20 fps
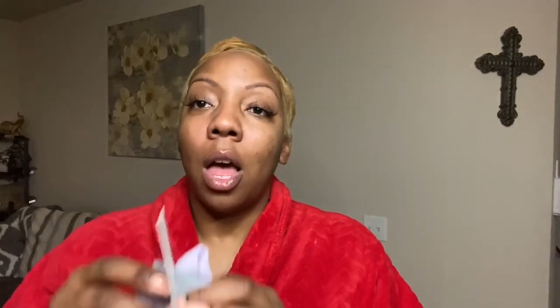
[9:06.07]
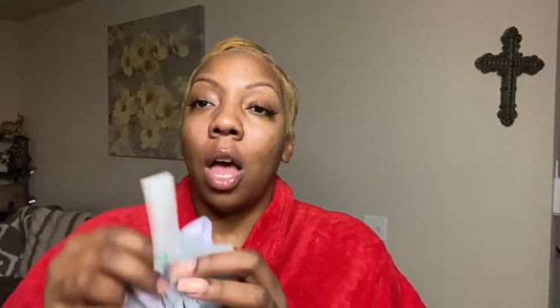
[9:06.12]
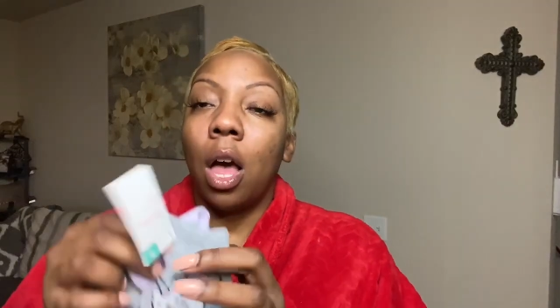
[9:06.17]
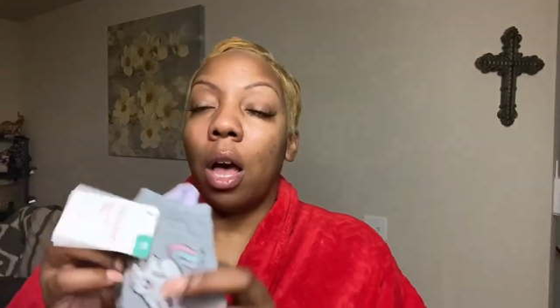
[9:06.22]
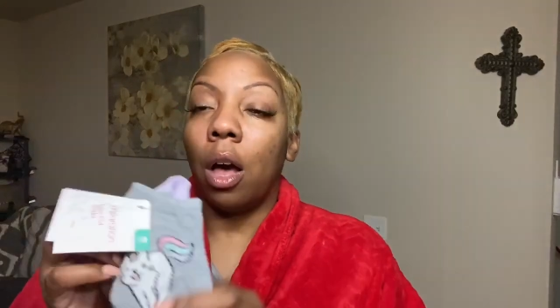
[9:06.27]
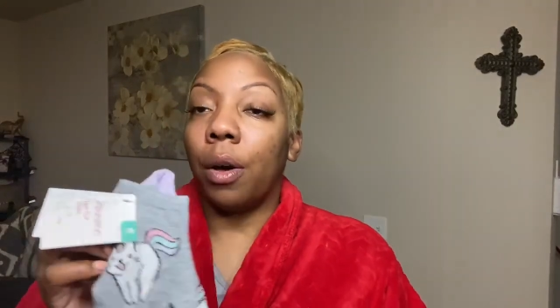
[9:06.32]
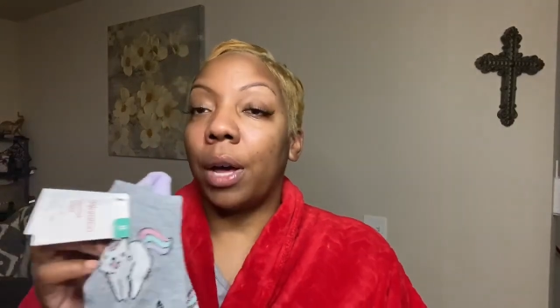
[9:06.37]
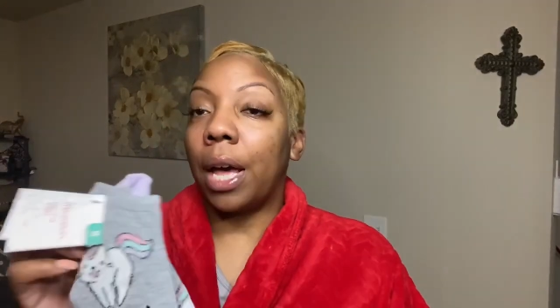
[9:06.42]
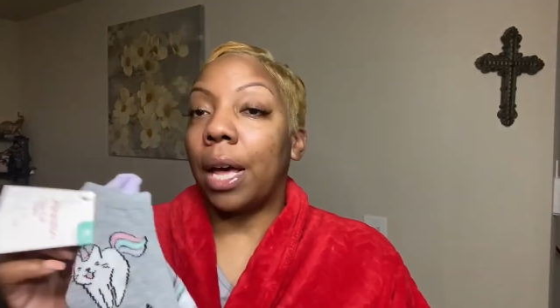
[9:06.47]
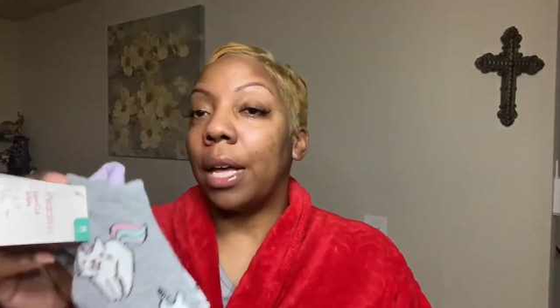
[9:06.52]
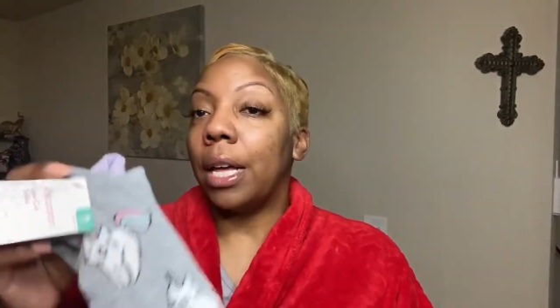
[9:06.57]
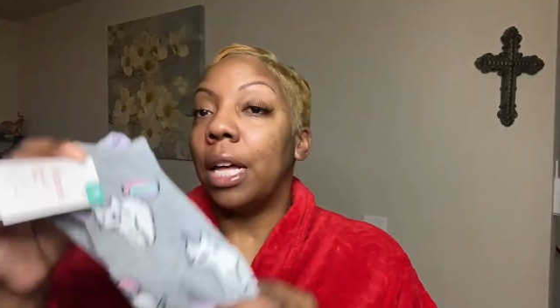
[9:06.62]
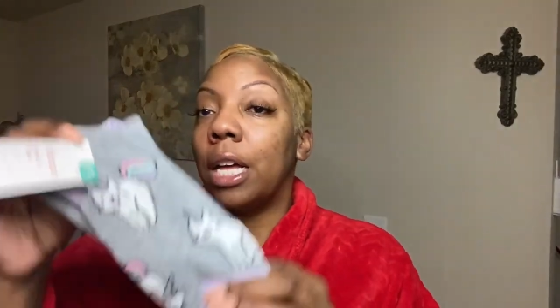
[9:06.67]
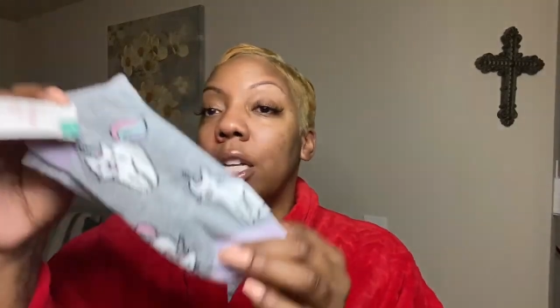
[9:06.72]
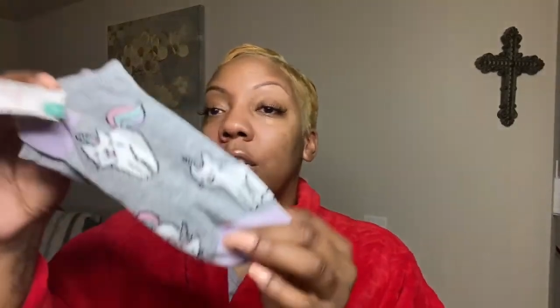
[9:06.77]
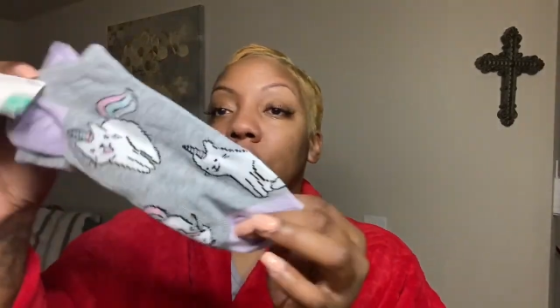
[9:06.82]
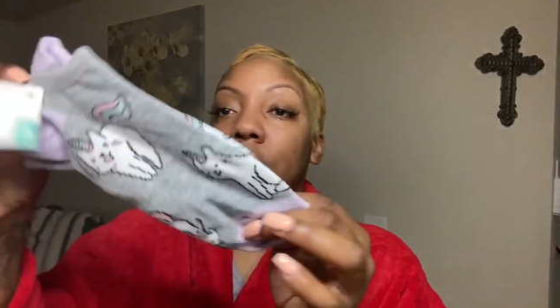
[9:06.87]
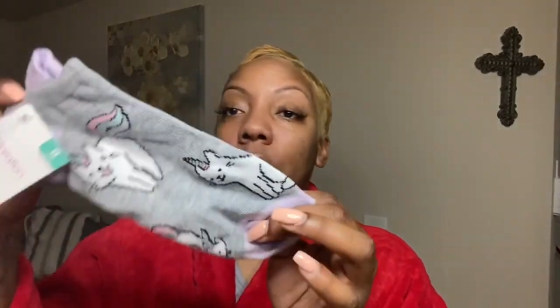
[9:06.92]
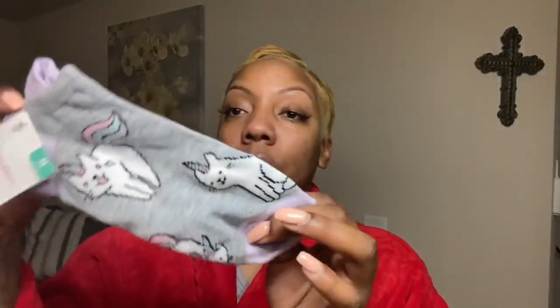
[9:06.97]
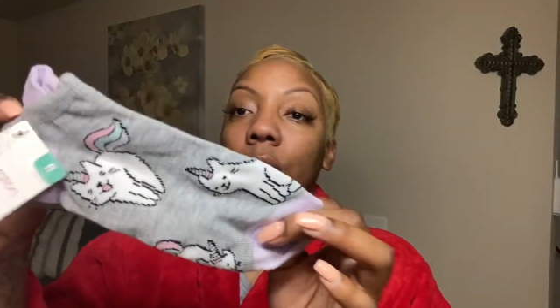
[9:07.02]
Okay,
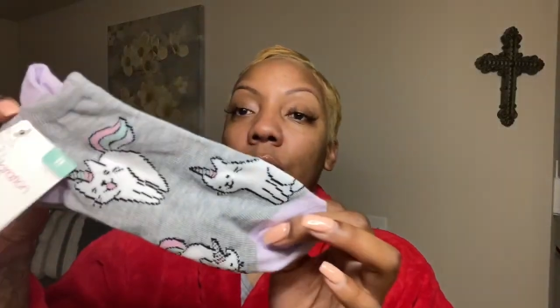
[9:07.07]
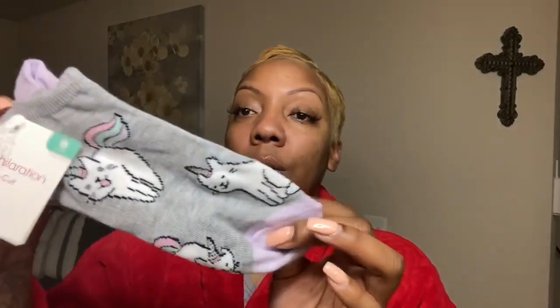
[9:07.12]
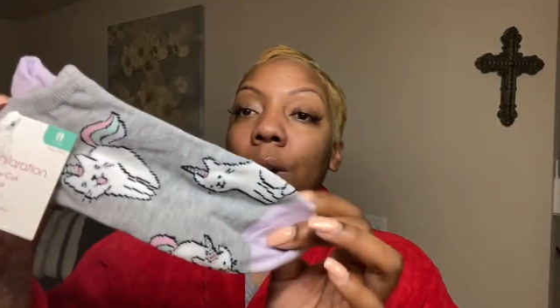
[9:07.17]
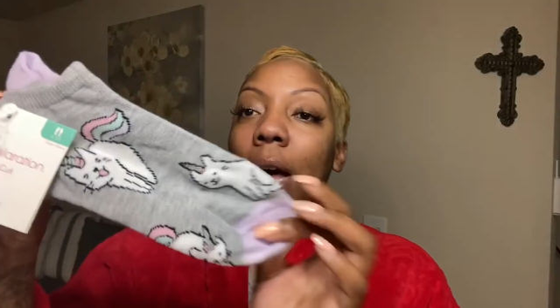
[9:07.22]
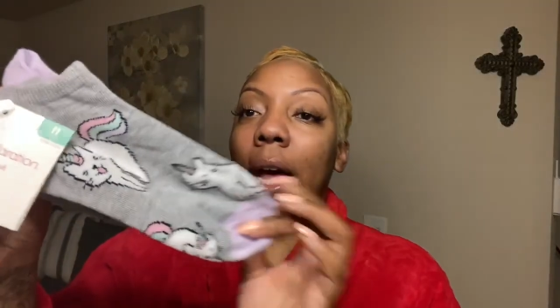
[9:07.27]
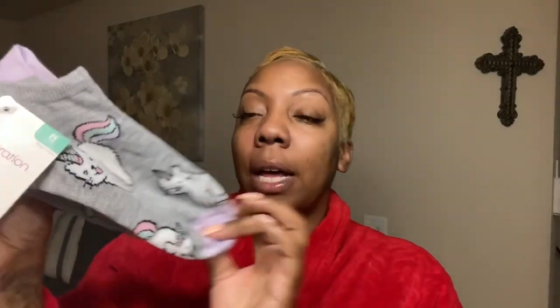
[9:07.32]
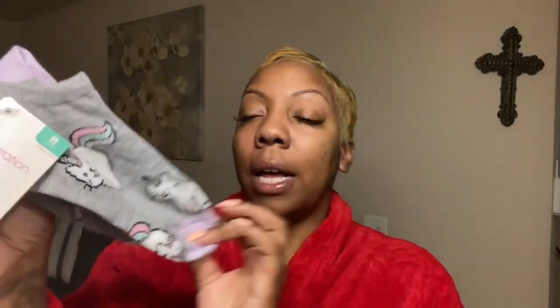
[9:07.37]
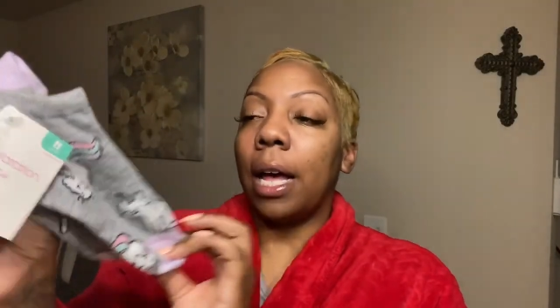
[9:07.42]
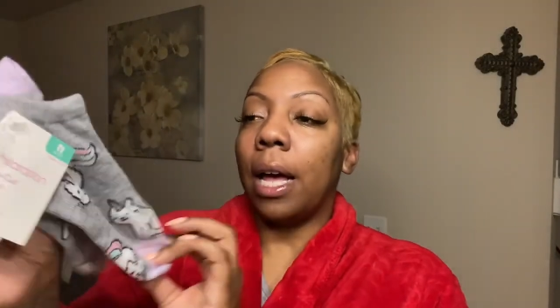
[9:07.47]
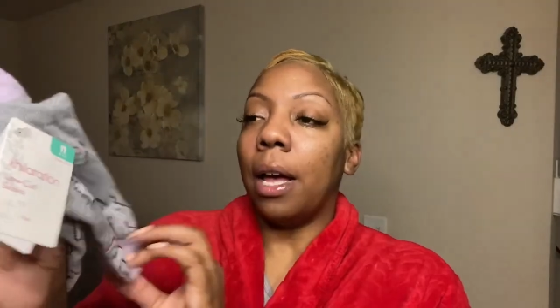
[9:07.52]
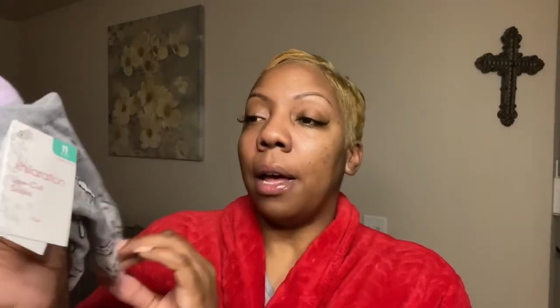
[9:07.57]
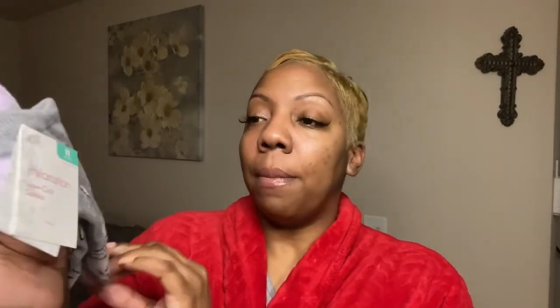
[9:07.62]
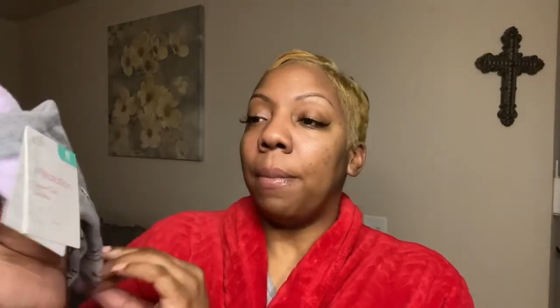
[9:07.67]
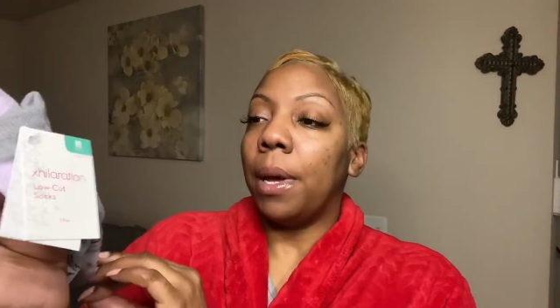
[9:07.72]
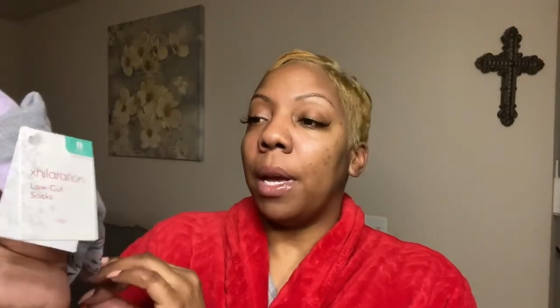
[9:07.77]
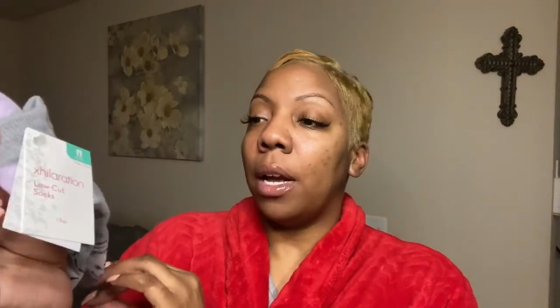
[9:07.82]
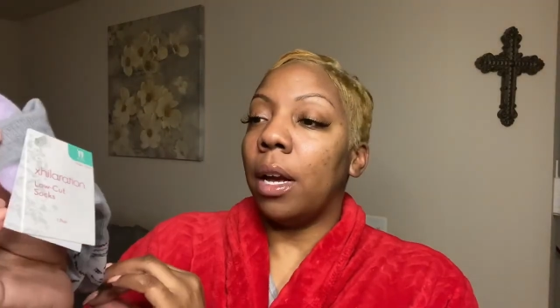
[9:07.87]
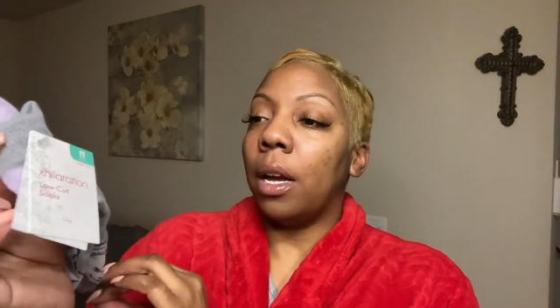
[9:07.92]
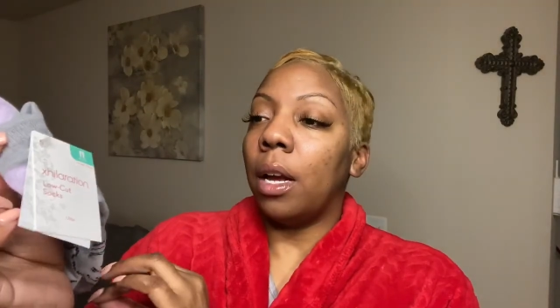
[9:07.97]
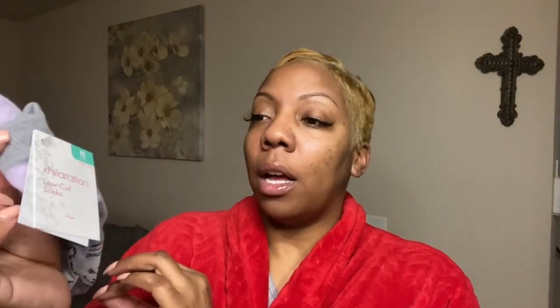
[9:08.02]
so I got a
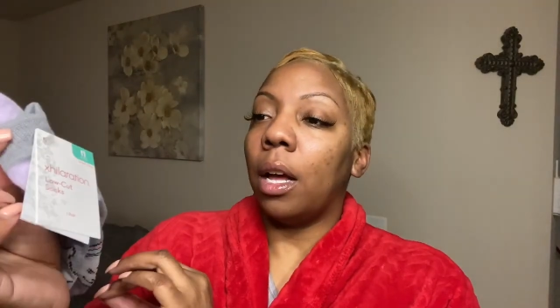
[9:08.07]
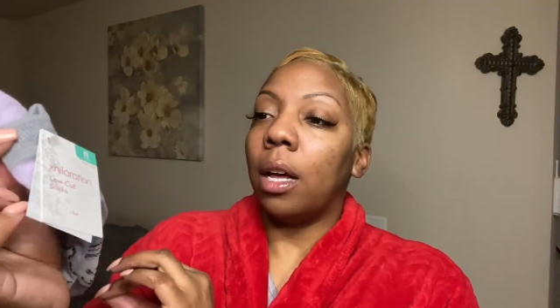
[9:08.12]
pair